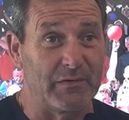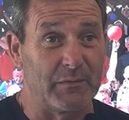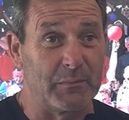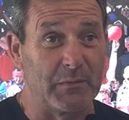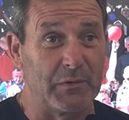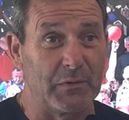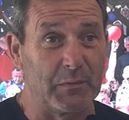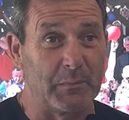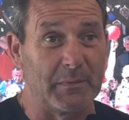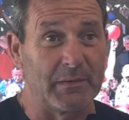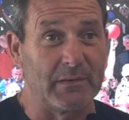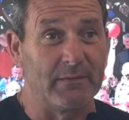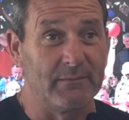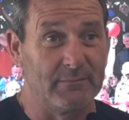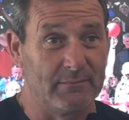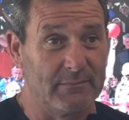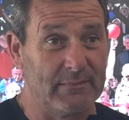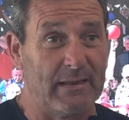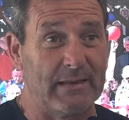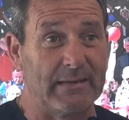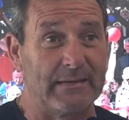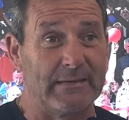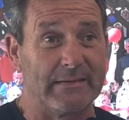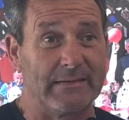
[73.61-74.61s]
coming up in
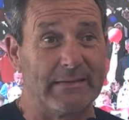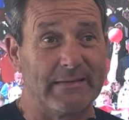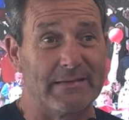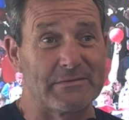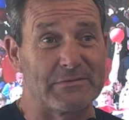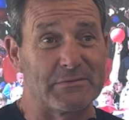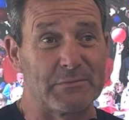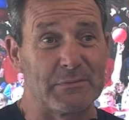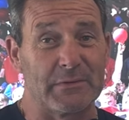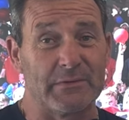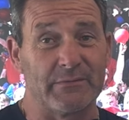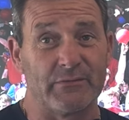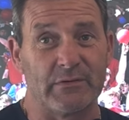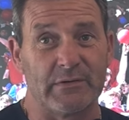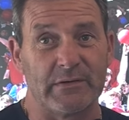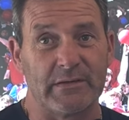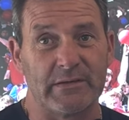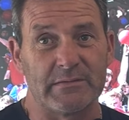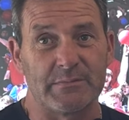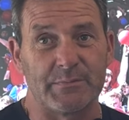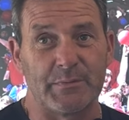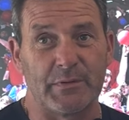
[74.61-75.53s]
9 days or whatever it is.